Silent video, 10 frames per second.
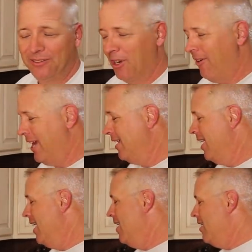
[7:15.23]
All right,
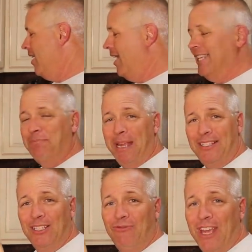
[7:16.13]
it's
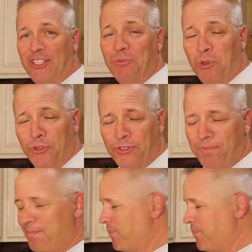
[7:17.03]
basically vegetables,